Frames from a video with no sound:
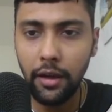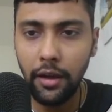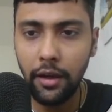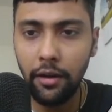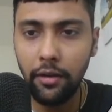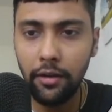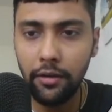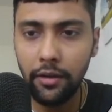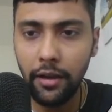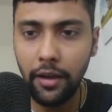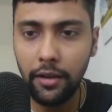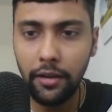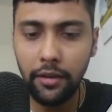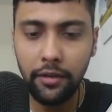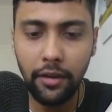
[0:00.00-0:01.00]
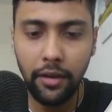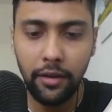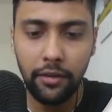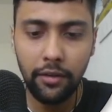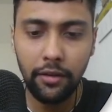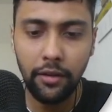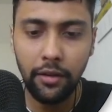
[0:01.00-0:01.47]
I'll say this
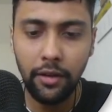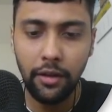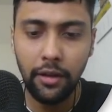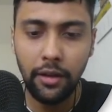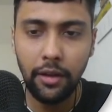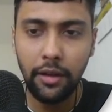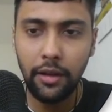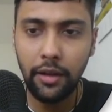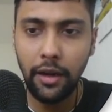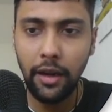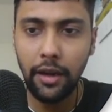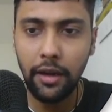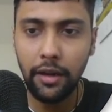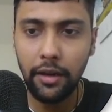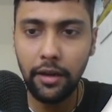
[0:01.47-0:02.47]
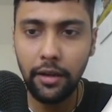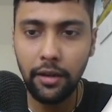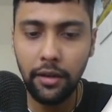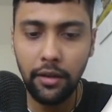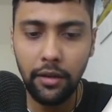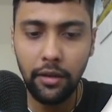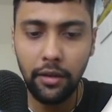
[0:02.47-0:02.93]
as rank
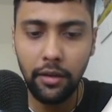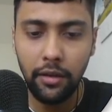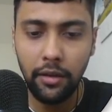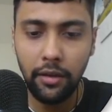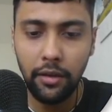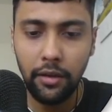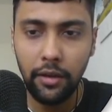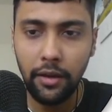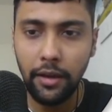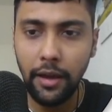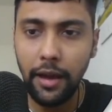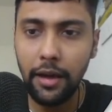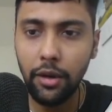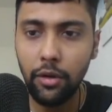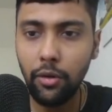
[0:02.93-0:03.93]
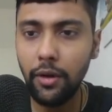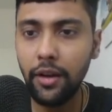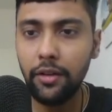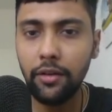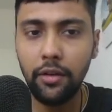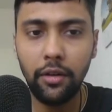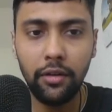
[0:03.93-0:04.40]

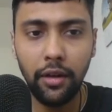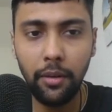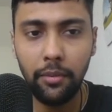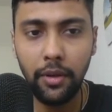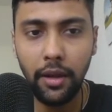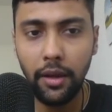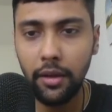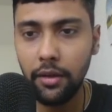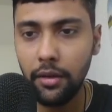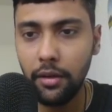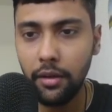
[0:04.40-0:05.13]
calculation or something.